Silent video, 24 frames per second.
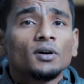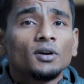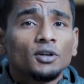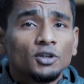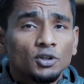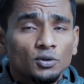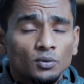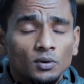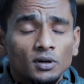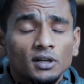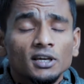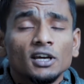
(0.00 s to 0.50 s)

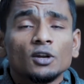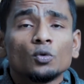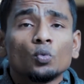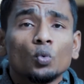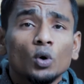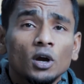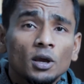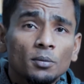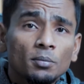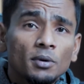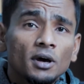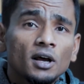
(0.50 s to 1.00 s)
you will get
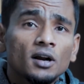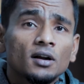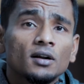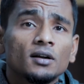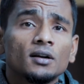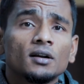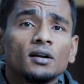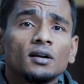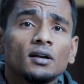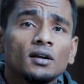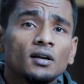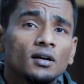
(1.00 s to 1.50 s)
way better
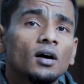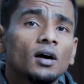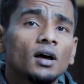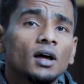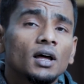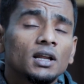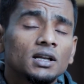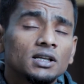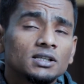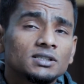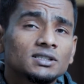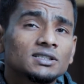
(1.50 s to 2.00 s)

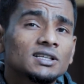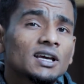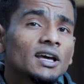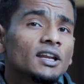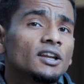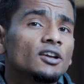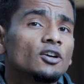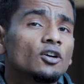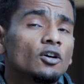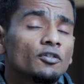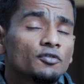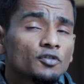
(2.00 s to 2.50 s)

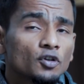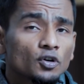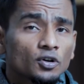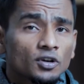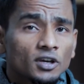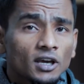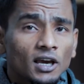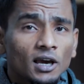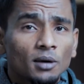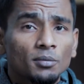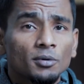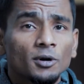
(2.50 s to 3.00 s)
understanding of your
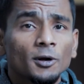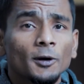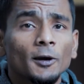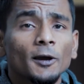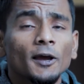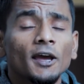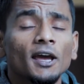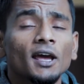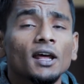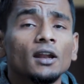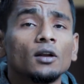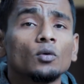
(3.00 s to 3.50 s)
camera
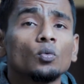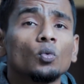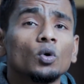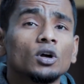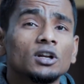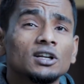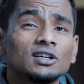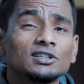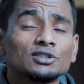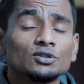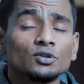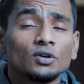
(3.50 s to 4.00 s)
and what
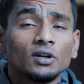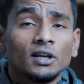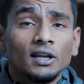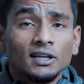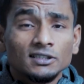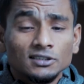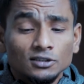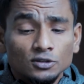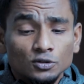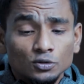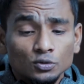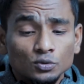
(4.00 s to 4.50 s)
does your
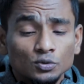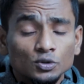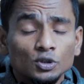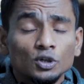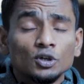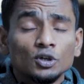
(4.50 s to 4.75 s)
lens do.